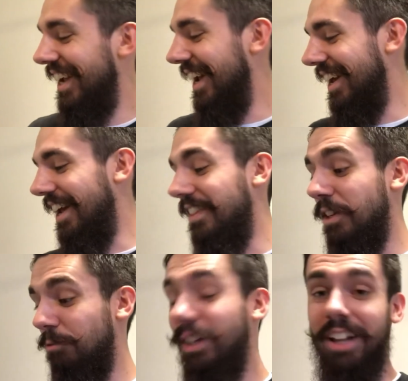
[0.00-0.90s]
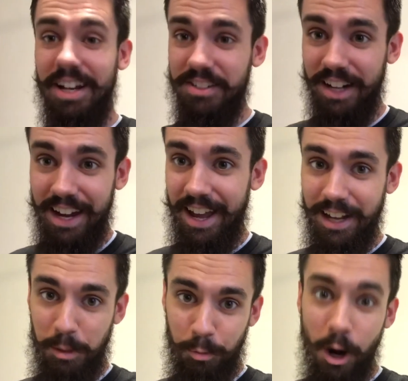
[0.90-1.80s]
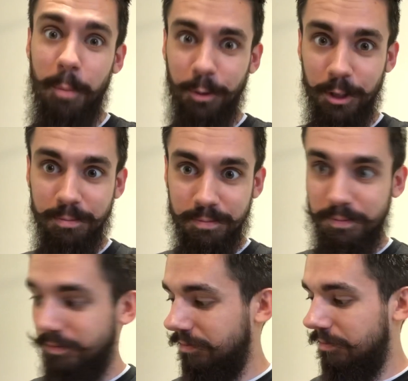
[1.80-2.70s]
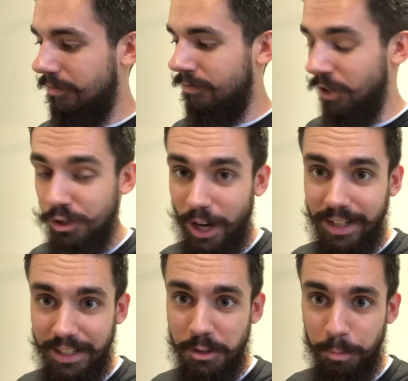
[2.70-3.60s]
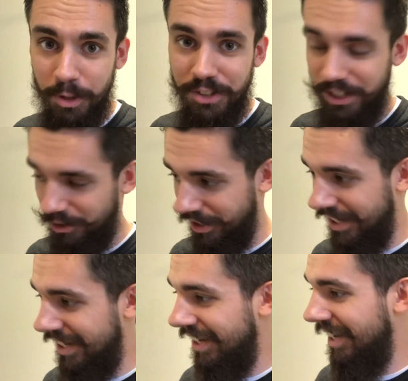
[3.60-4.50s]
And I didn't realize that I had a proper Chinese bonsai tree,